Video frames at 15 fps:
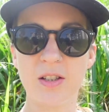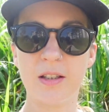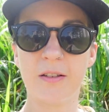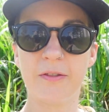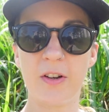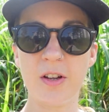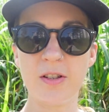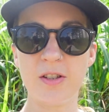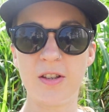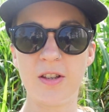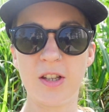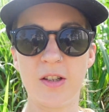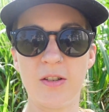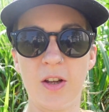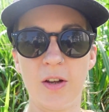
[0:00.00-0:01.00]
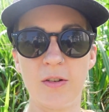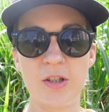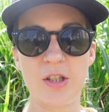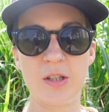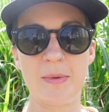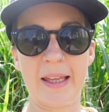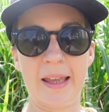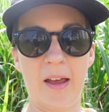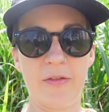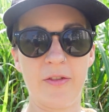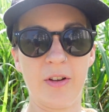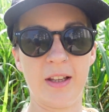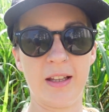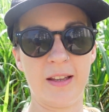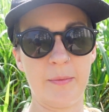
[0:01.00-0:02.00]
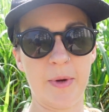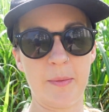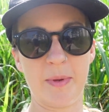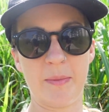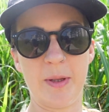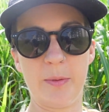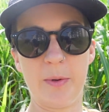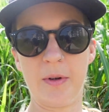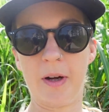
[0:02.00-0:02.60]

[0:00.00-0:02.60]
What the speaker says: on the floor so that you know just to be careful that there might be people